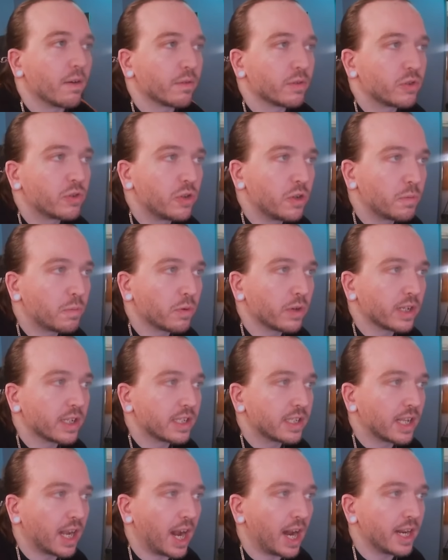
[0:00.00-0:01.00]
Super
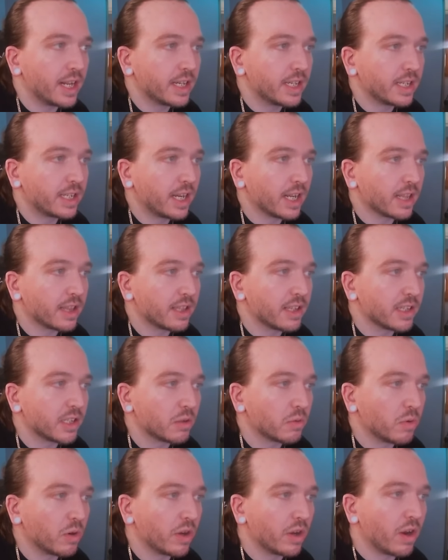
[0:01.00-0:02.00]
excited to get
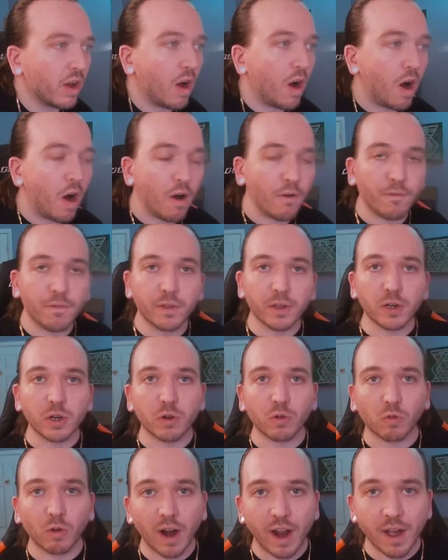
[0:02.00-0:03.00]
this one off the
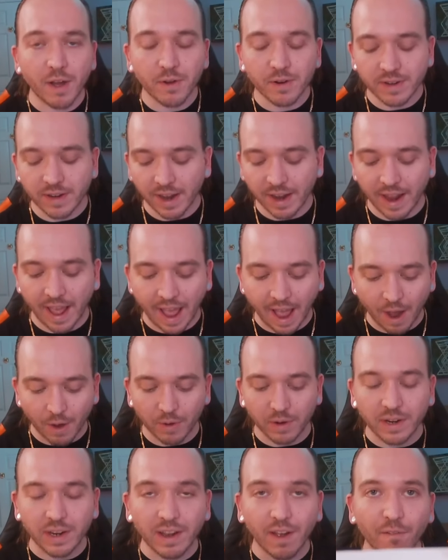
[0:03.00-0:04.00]
ground and
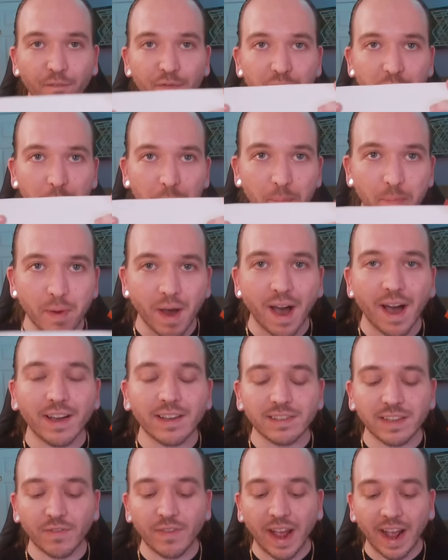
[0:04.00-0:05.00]
out of the
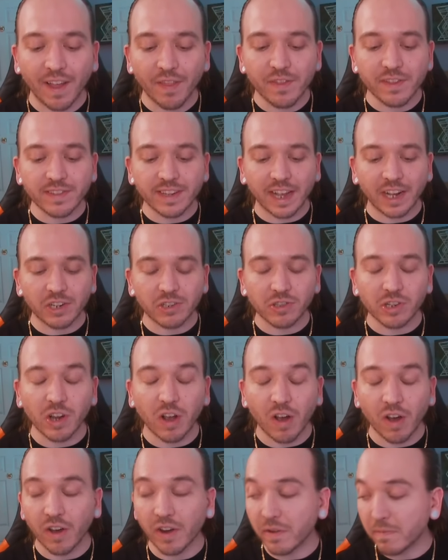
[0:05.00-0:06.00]
box. I've had this actually
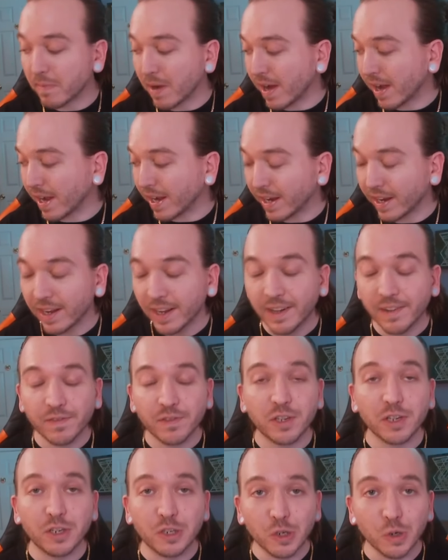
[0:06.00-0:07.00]
on my
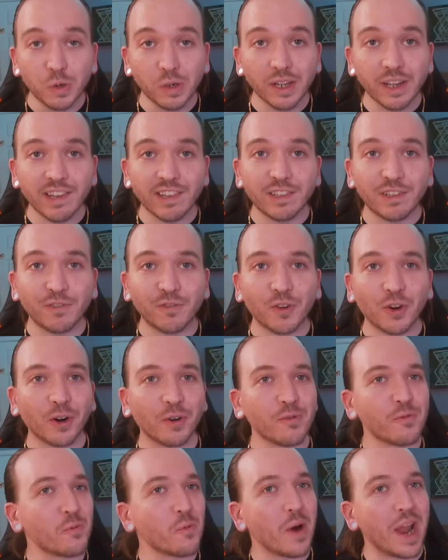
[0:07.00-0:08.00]
to-do list
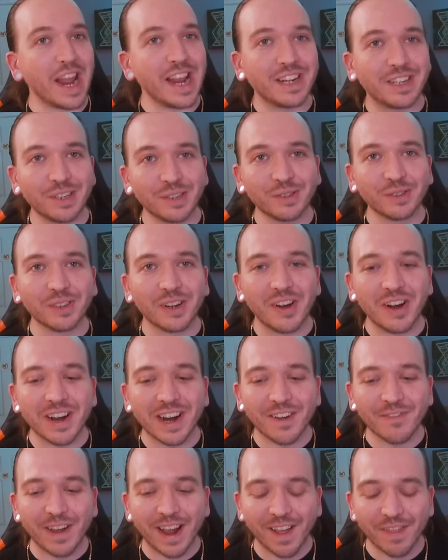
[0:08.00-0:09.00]
for way too
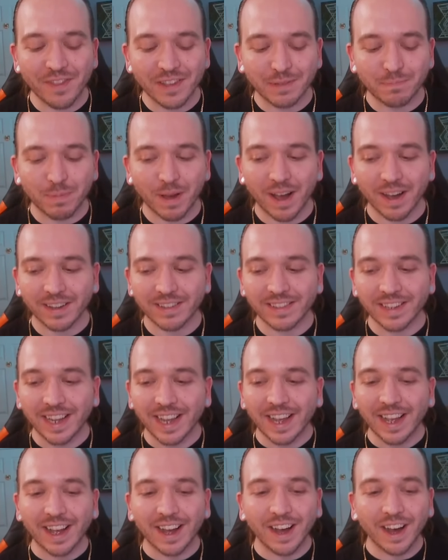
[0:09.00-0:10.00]
long. I've had this box
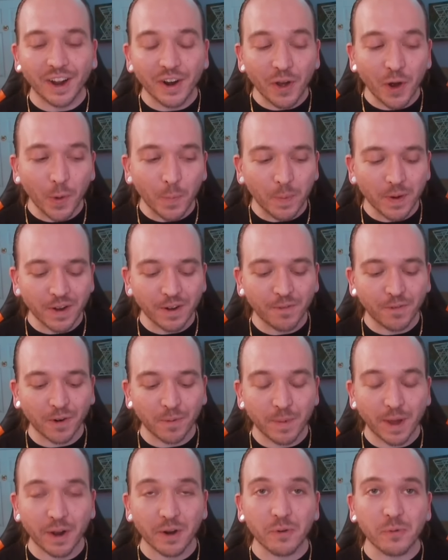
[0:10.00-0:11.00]
unopened
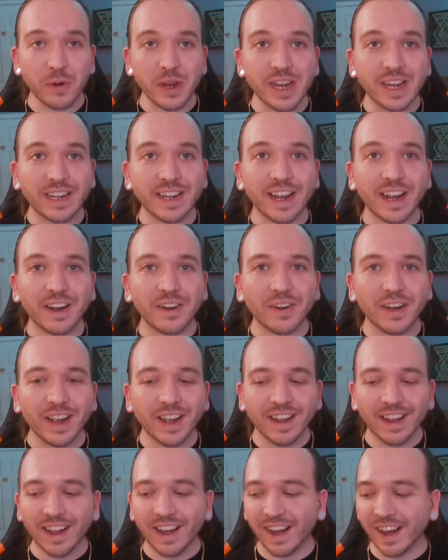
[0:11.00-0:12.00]
for about a week now,
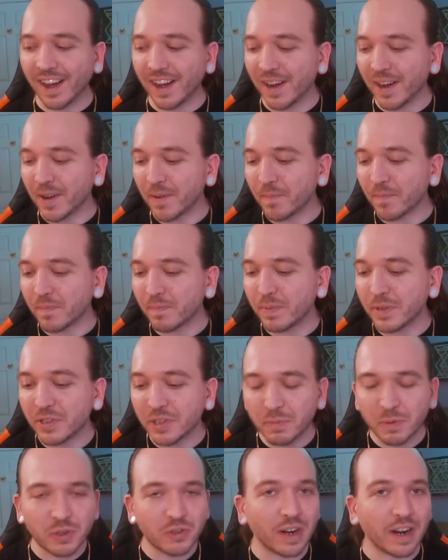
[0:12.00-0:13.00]
but
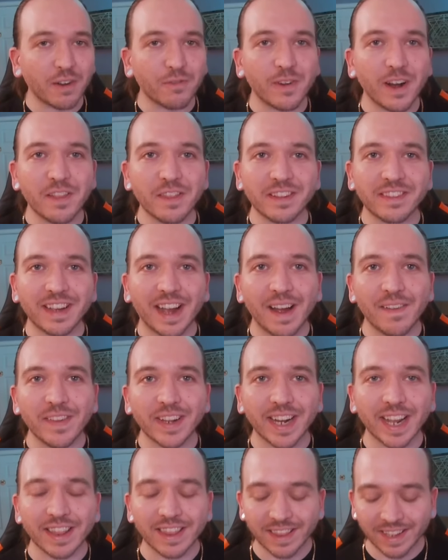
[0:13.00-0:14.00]
just been trying to find the time
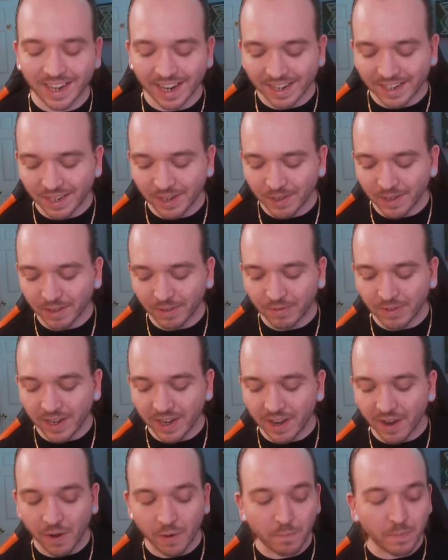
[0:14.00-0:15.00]
to get to this
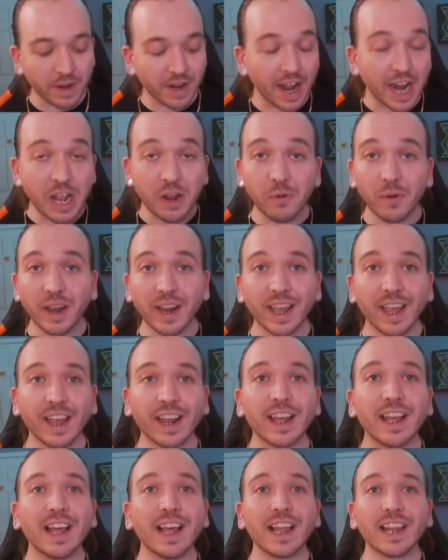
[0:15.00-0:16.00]
video. But anyway,
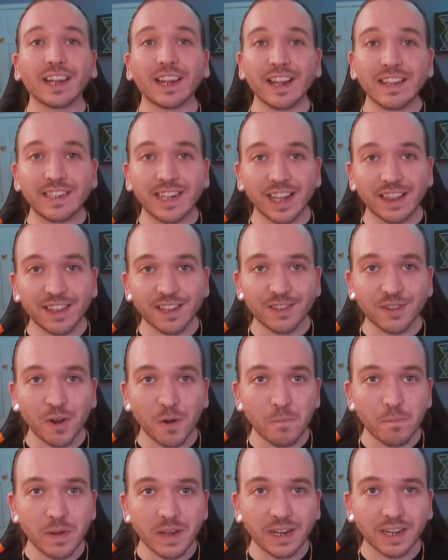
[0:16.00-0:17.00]
gang, let's get this
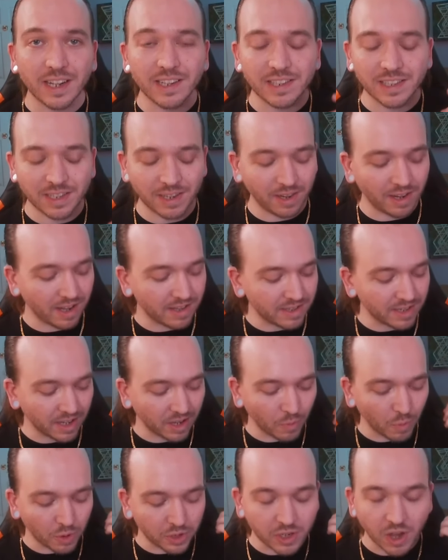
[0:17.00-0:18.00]
open.
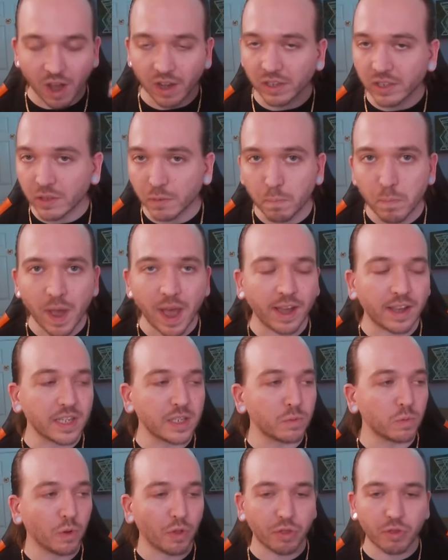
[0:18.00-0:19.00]
We'll talk
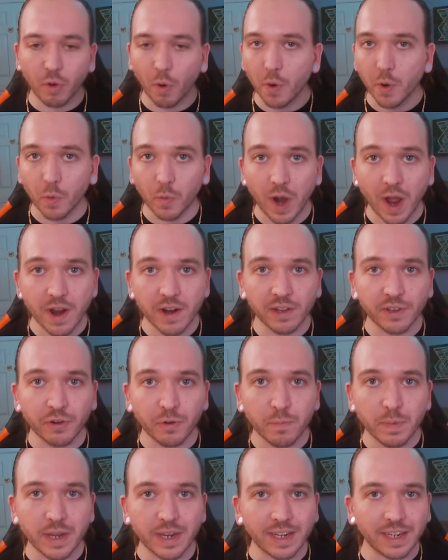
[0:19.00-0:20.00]
specs, we'll throw it around a
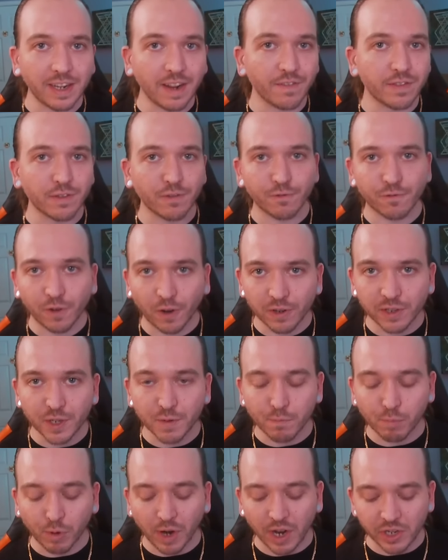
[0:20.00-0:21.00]
little bit, give some
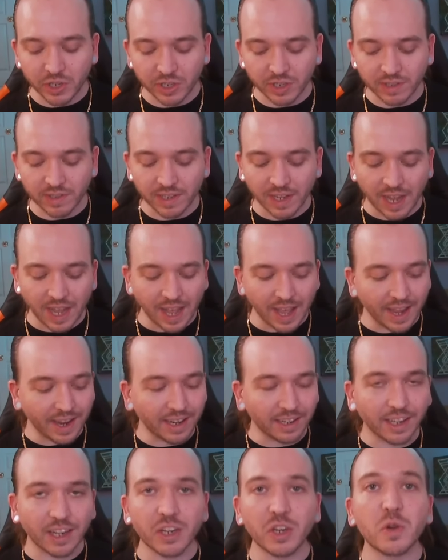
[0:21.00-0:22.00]
first impressions,
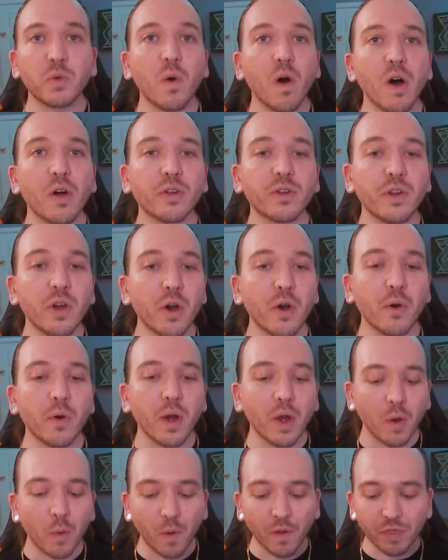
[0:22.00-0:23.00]
and let you all know
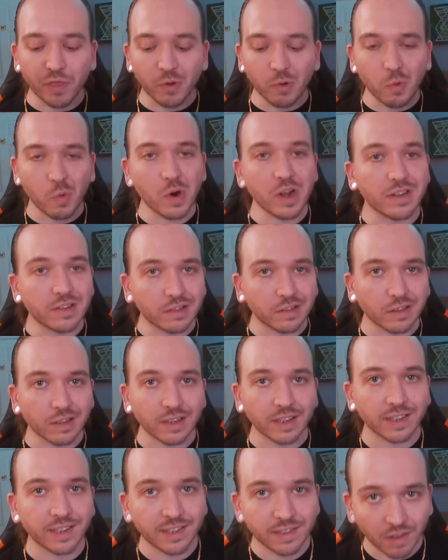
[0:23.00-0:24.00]
what the
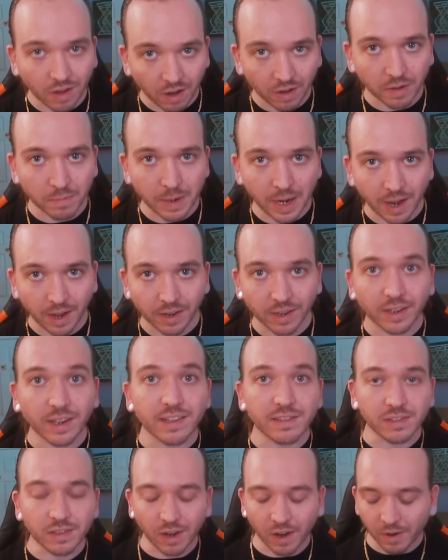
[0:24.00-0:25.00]
Wizard is all about.
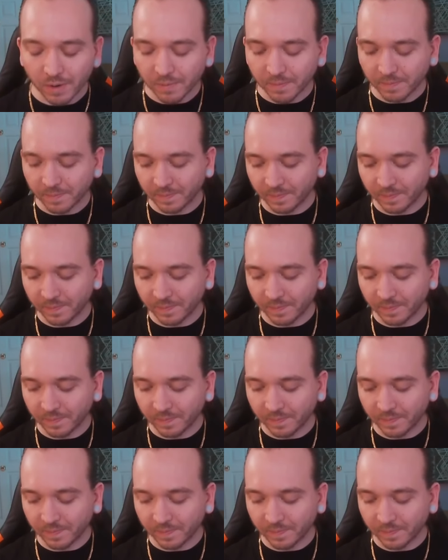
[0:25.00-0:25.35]
Let's go.